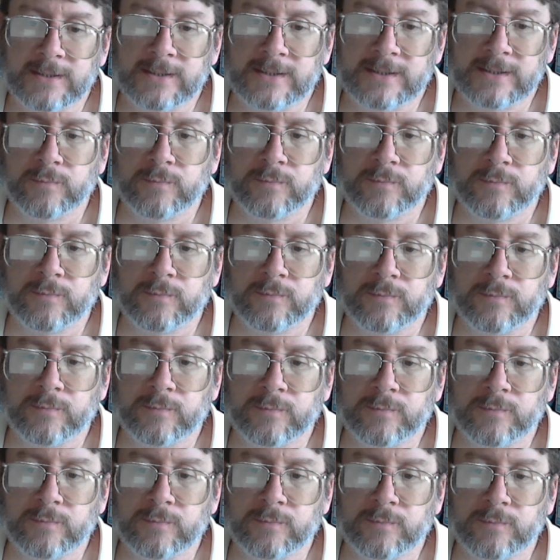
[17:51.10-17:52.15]
to
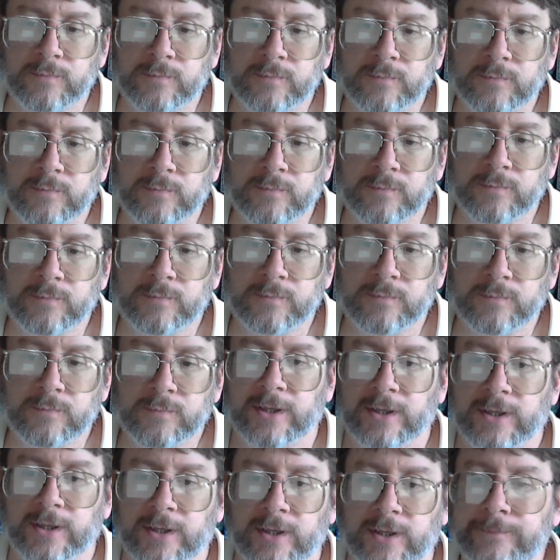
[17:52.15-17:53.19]
preserve the
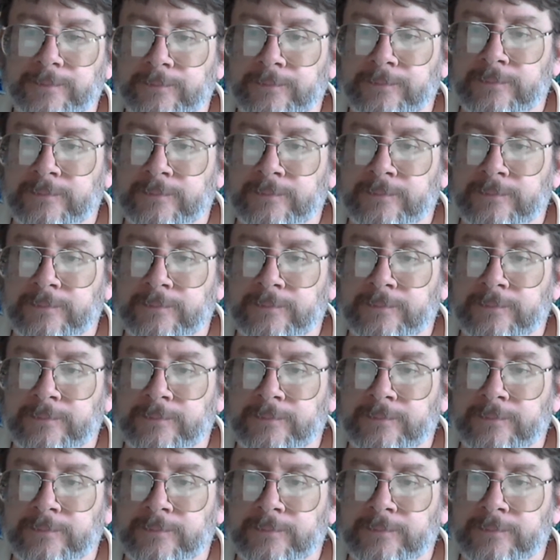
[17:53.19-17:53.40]
fiction,